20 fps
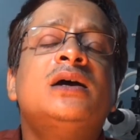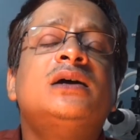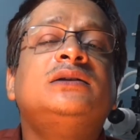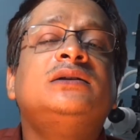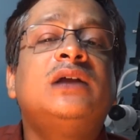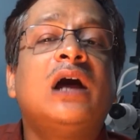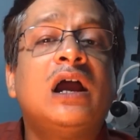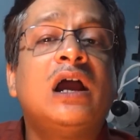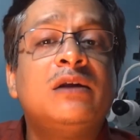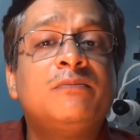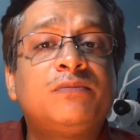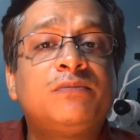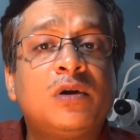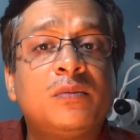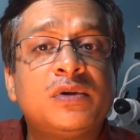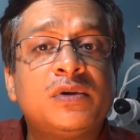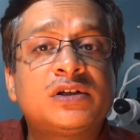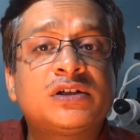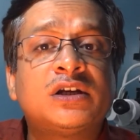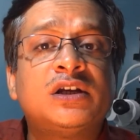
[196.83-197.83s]
the
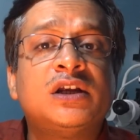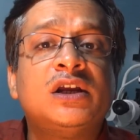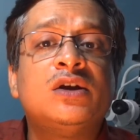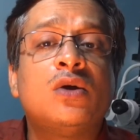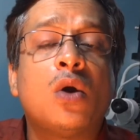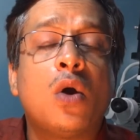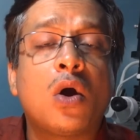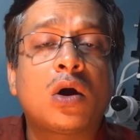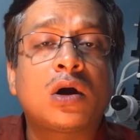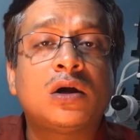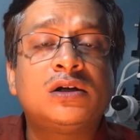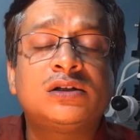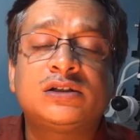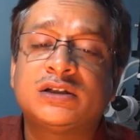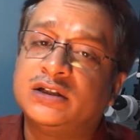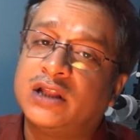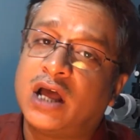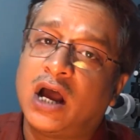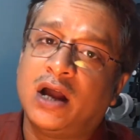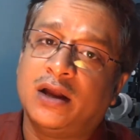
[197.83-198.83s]
inflammation occurs
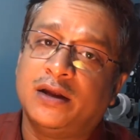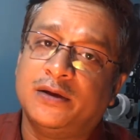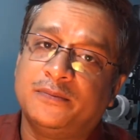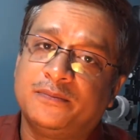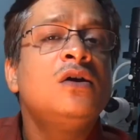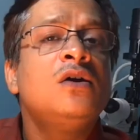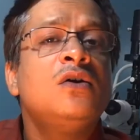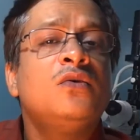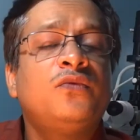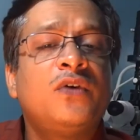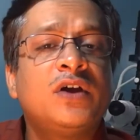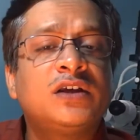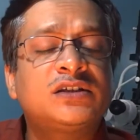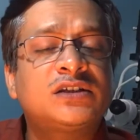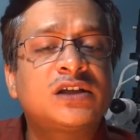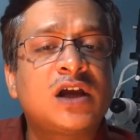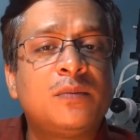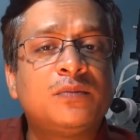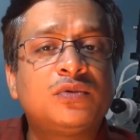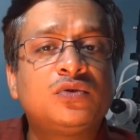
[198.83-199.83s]
in the eye.
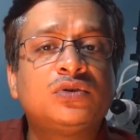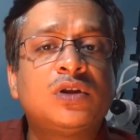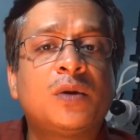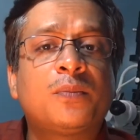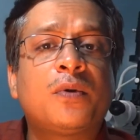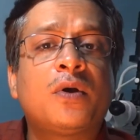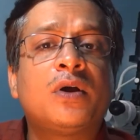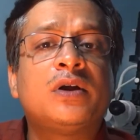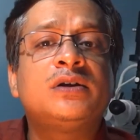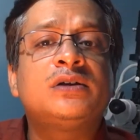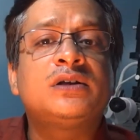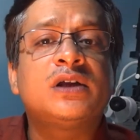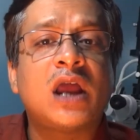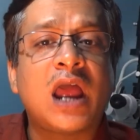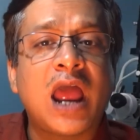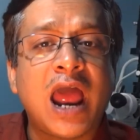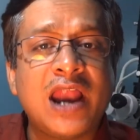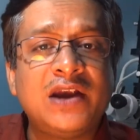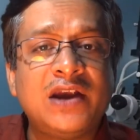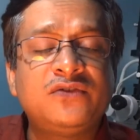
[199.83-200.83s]
First come to the point,
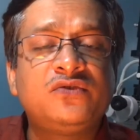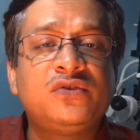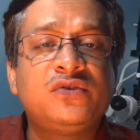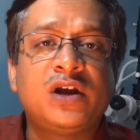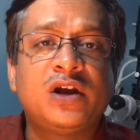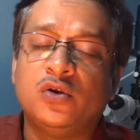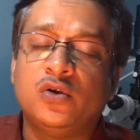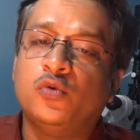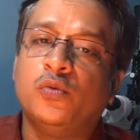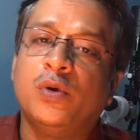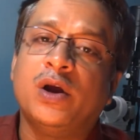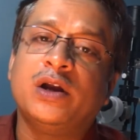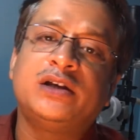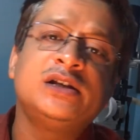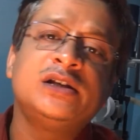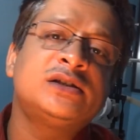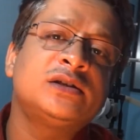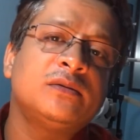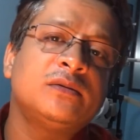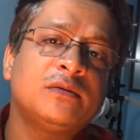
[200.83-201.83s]
anterior
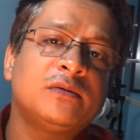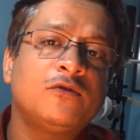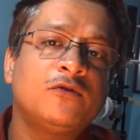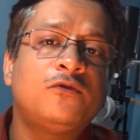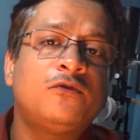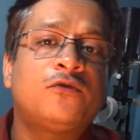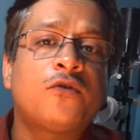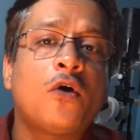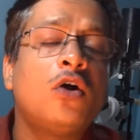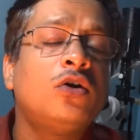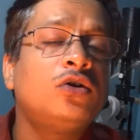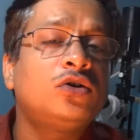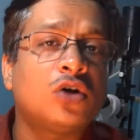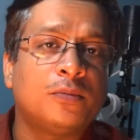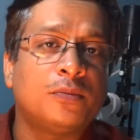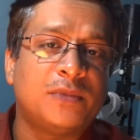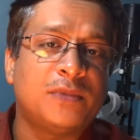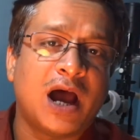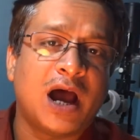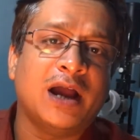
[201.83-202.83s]
uveitis, front
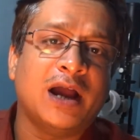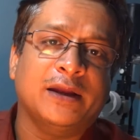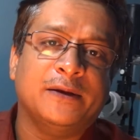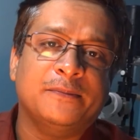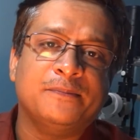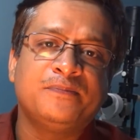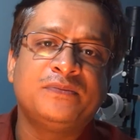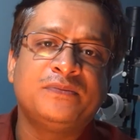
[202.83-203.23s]
of the eye.